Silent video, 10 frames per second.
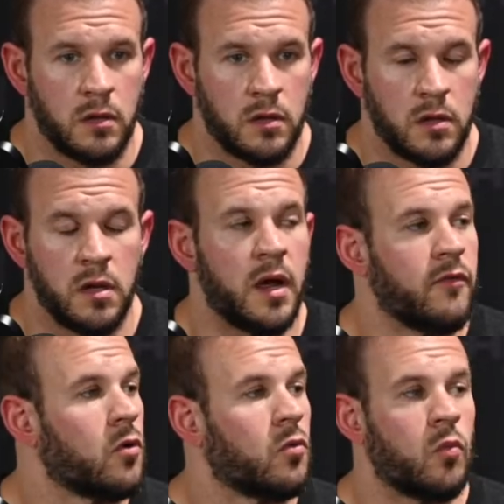
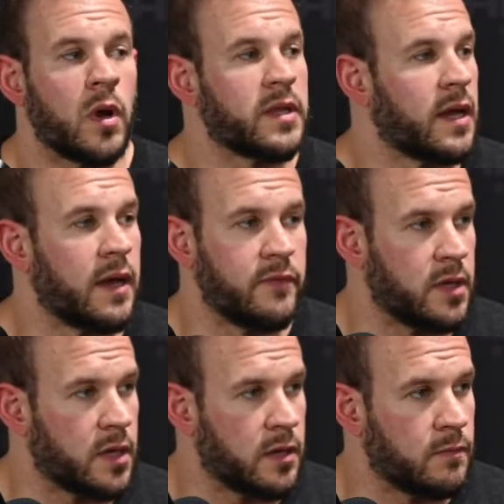Never went that heavy
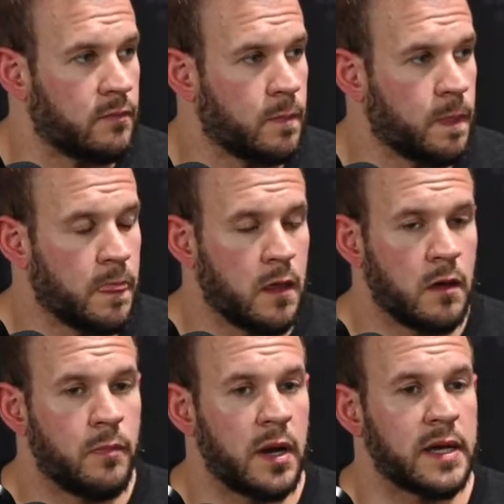again.
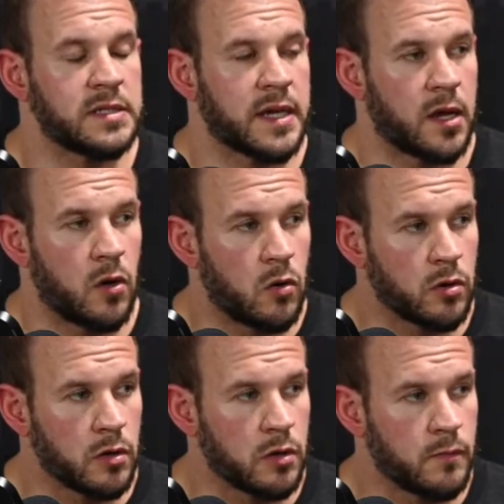But as I got
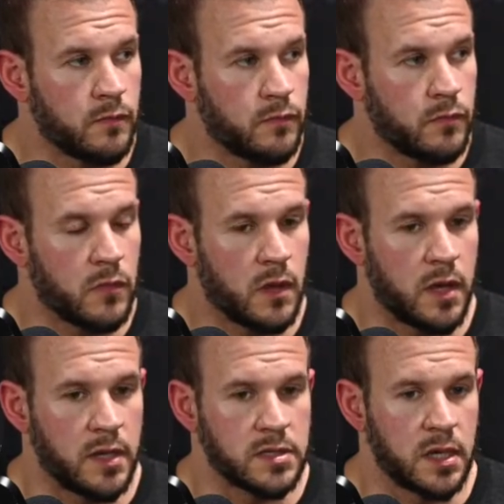older,
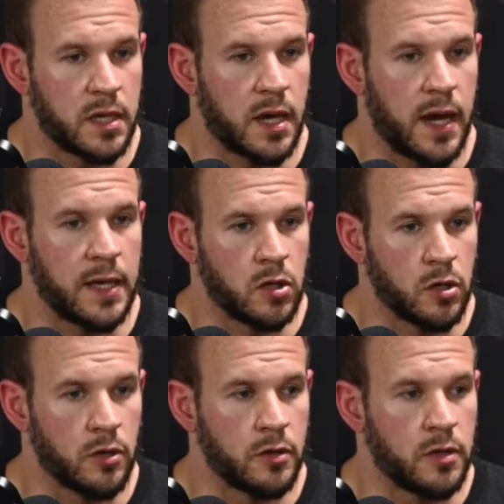it's like I
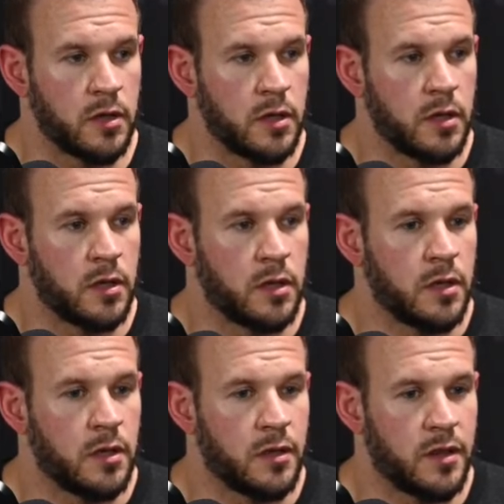learned
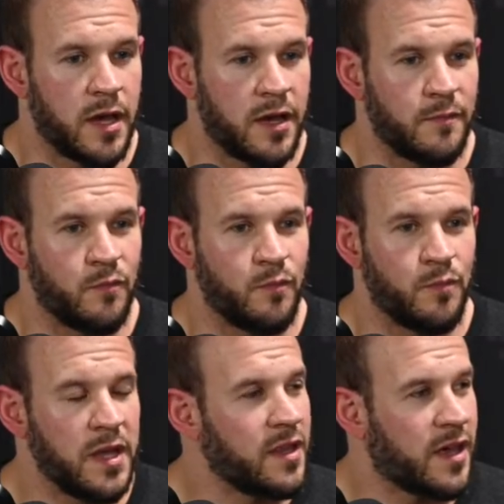that
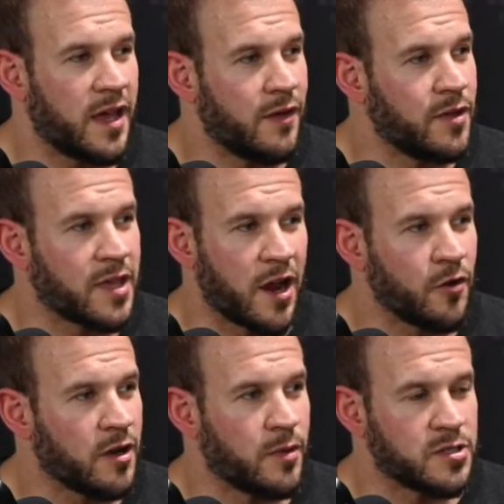being that heavy, carrying
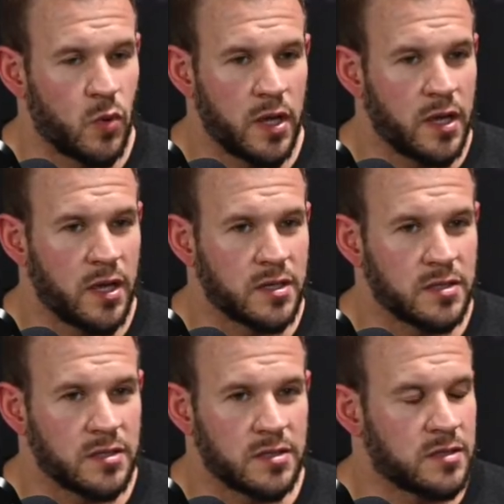that much weight, it's
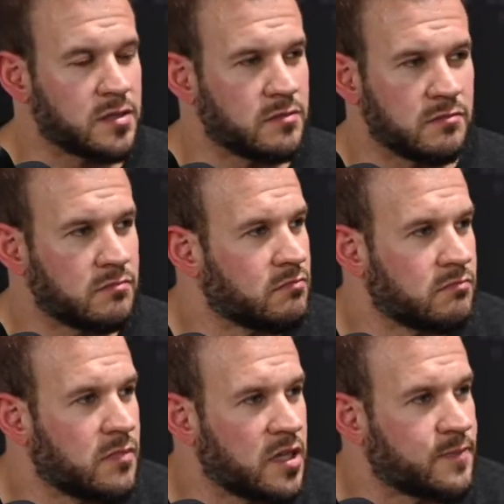just
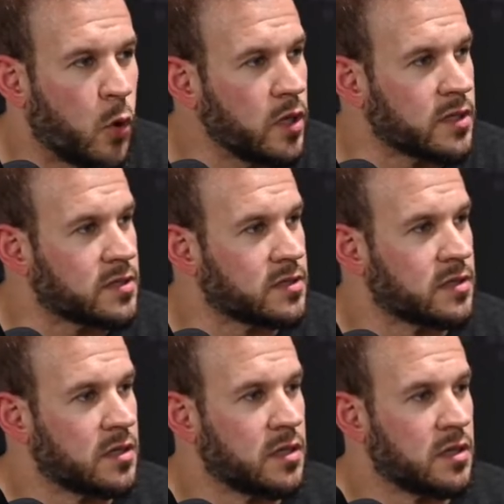it's pointless.
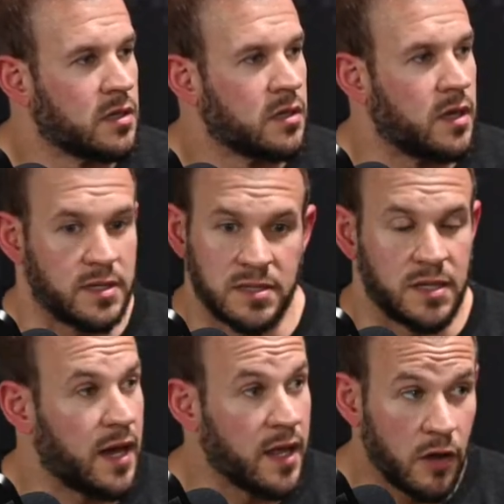It's
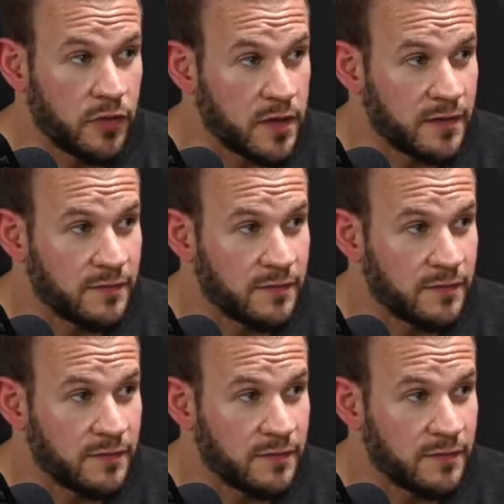not healthy